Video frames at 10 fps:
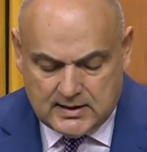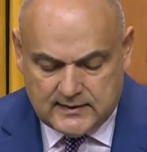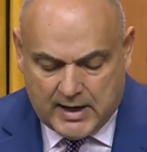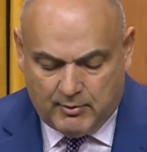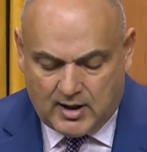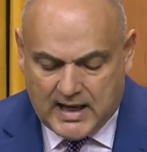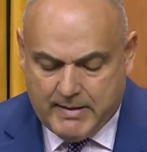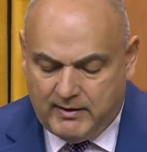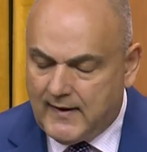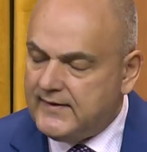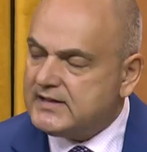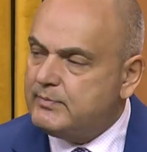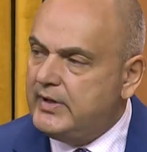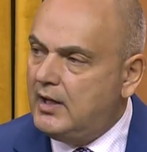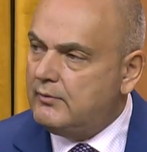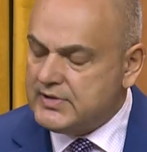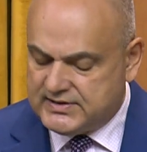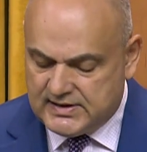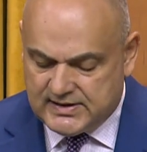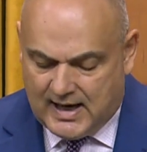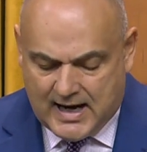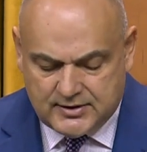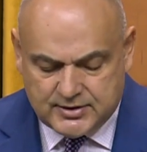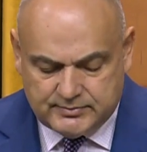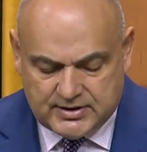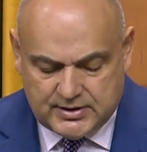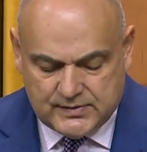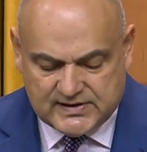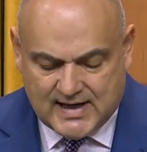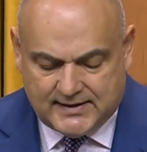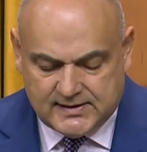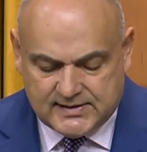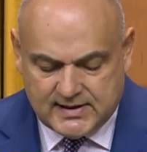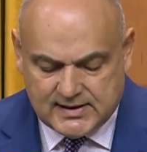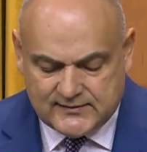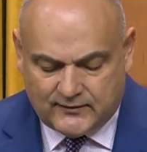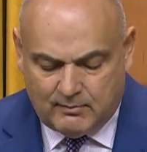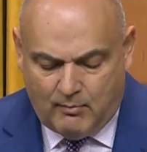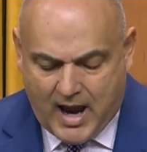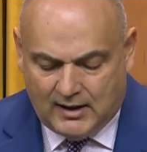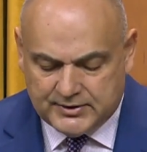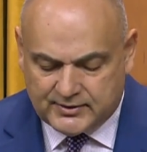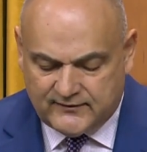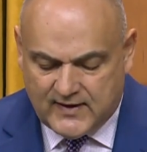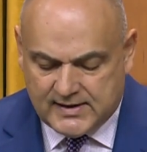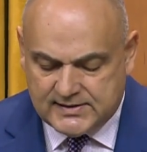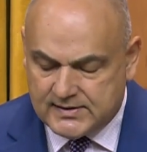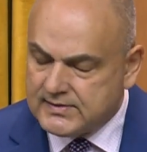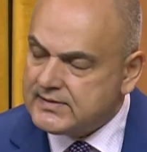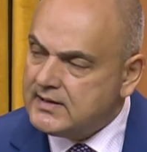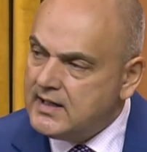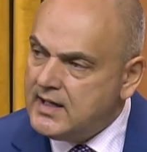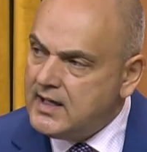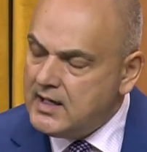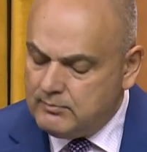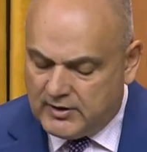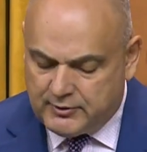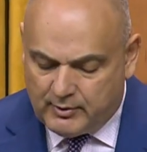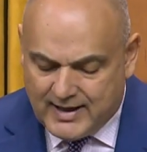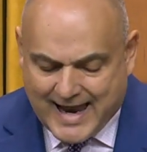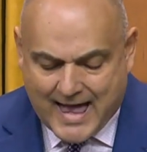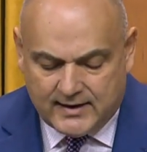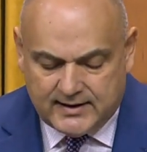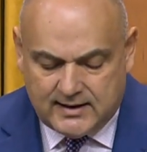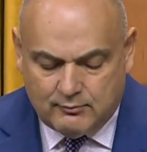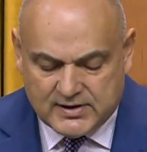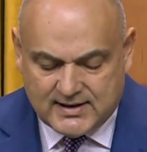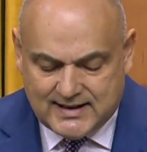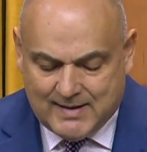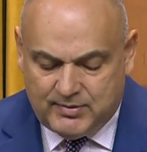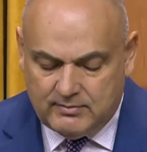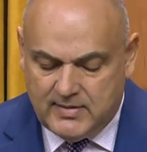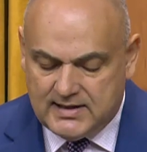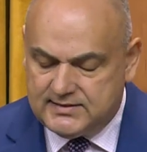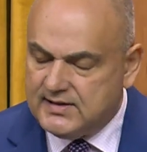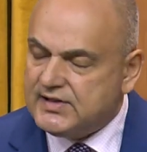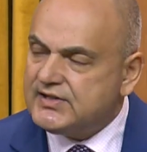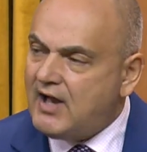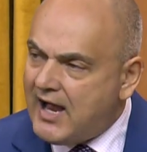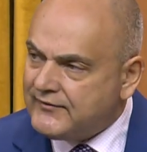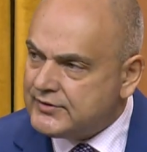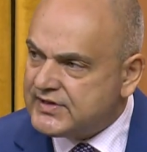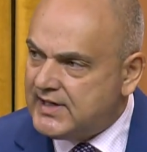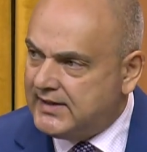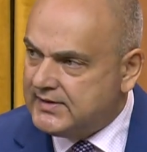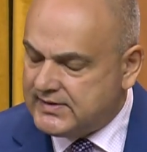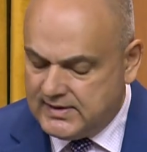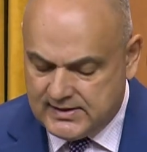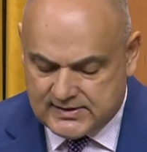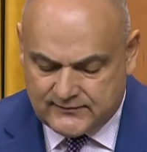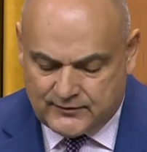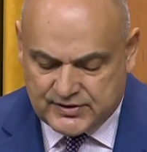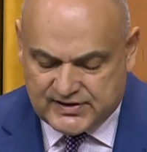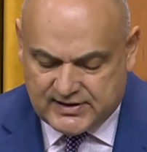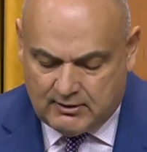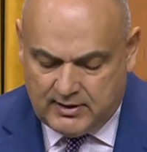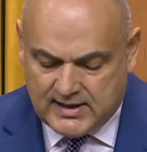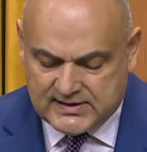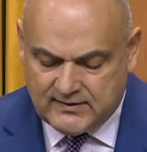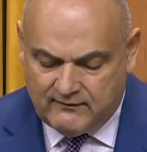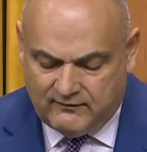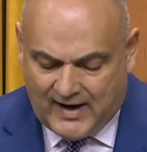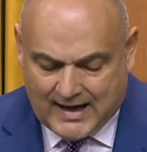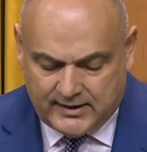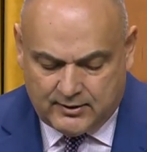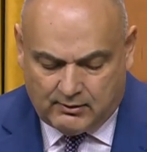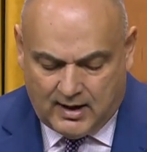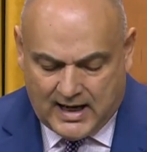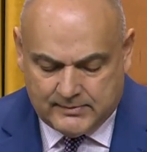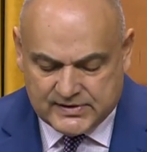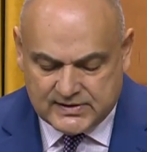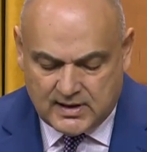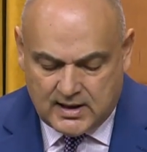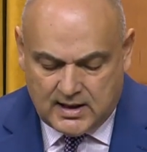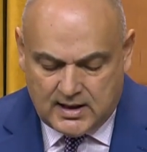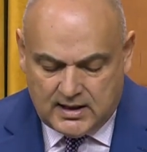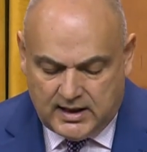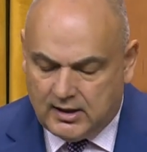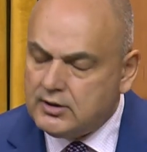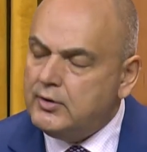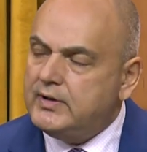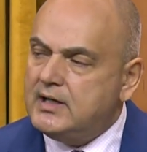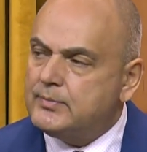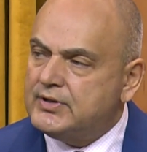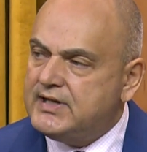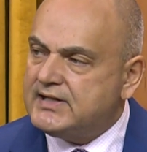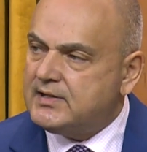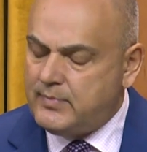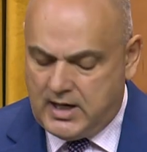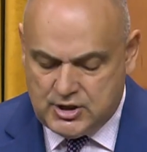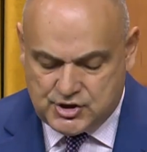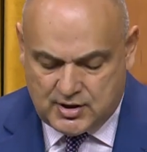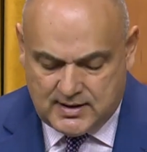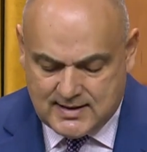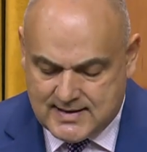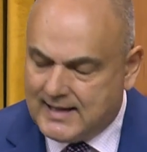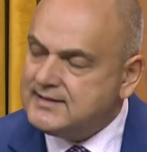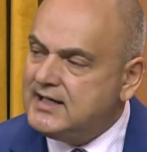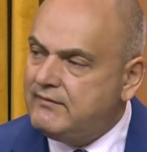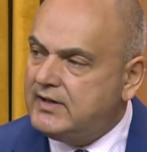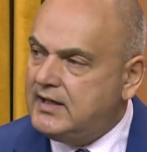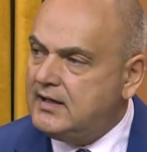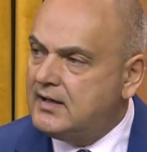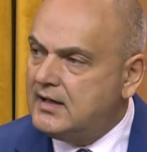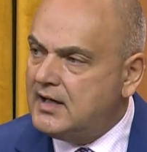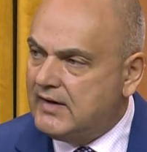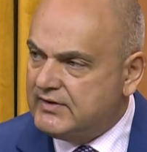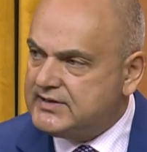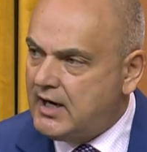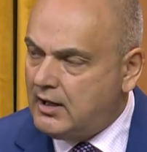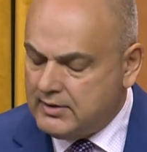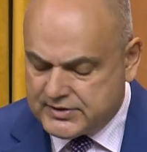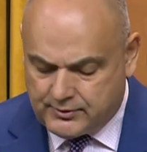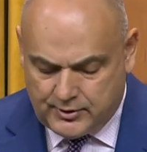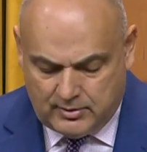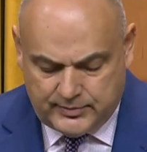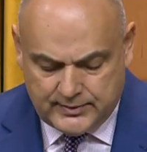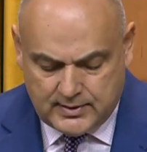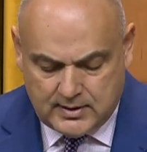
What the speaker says: They were claiming that this bill was designed to reduce sentences for milder offences, but the reality was it implemented softer sentences for serious, violent crimes, including participation in an activity of a terrorist group,